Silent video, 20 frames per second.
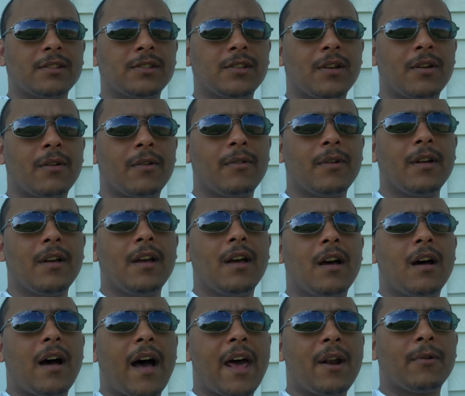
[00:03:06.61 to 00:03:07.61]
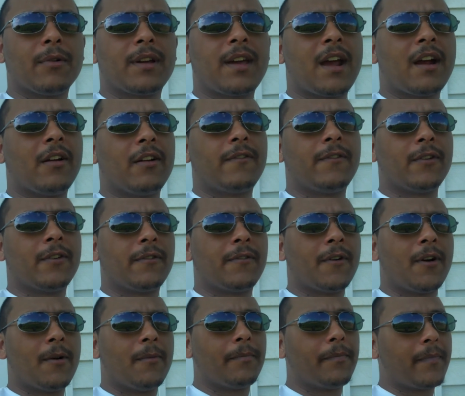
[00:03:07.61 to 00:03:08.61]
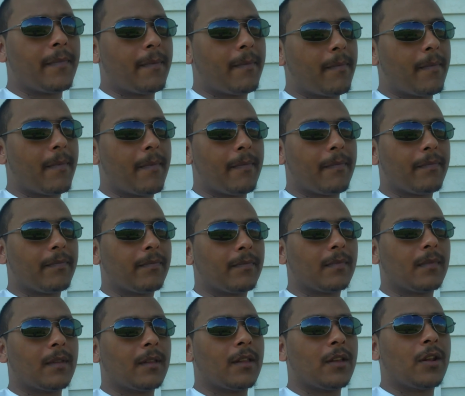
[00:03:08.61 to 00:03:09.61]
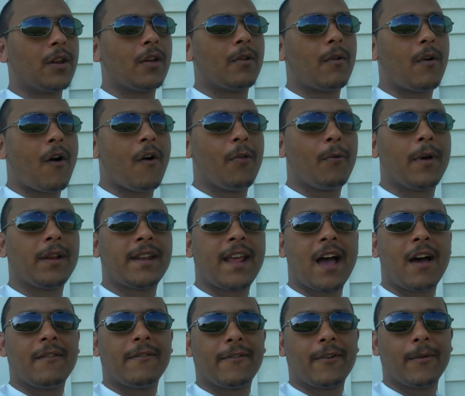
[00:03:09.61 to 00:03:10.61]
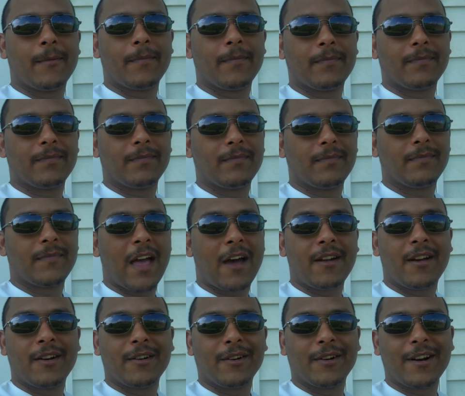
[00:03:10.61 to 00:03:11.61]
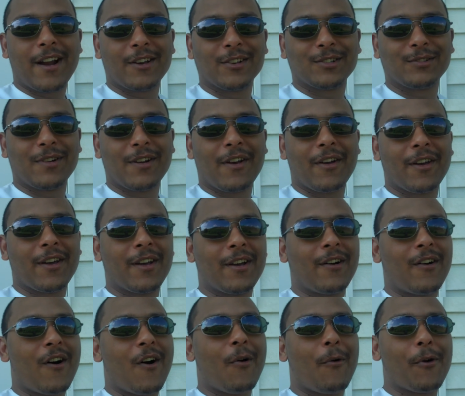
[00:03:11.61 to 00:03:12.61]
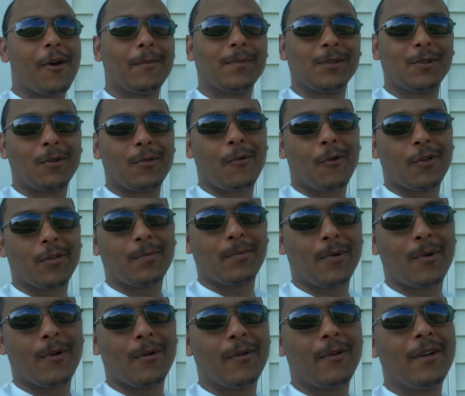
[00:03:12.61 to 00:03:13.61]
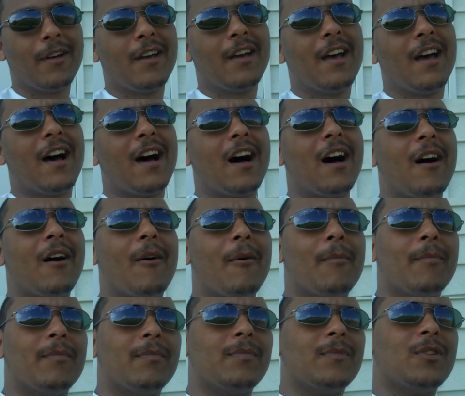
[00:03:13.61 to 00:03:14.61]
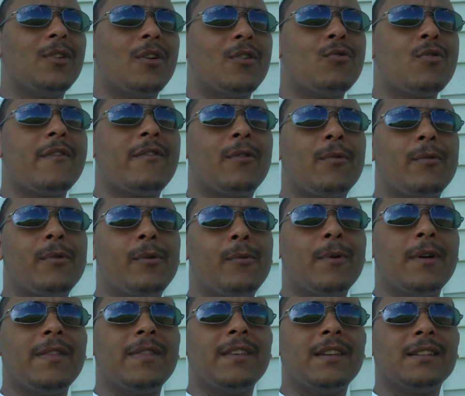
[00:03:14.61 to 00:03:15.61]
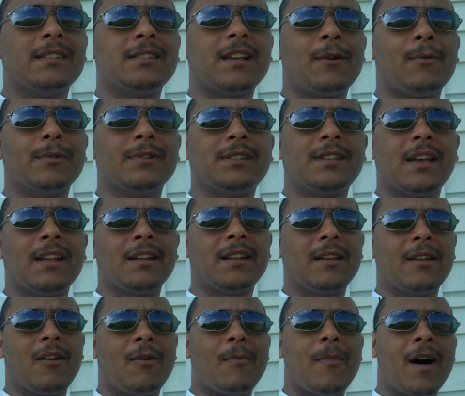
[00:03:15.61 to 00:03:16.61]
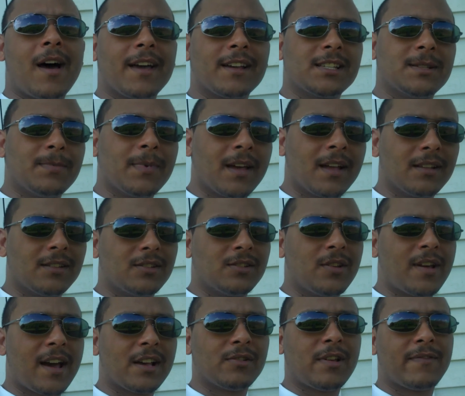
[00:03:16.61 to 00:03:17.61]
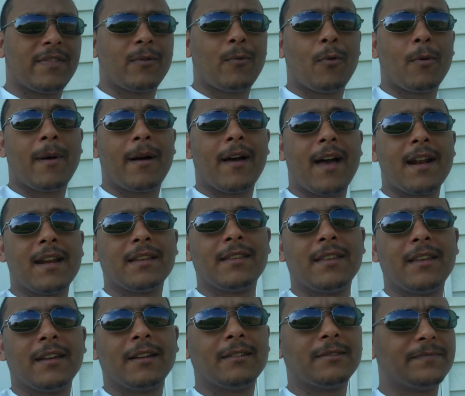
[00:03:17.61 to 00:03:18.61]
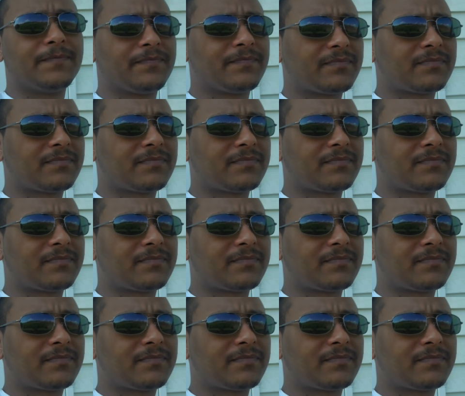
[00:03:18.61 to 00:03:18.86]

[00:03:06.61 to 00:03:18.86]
So I don't care if you're from, all the way down from down under in Australia, all the way up to the North Pole. Whoever will win this, I will send it on my expense. You guys don't have to worry about anything.